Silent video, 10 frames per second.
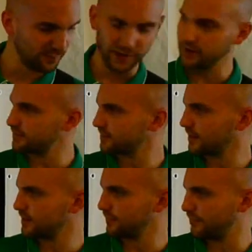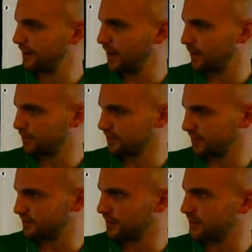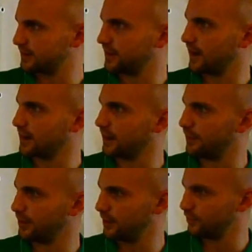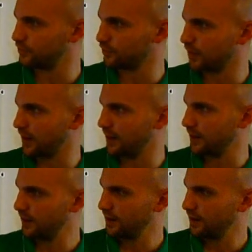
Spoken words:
the bars are starting to fill up because I started to get a couple of notes right.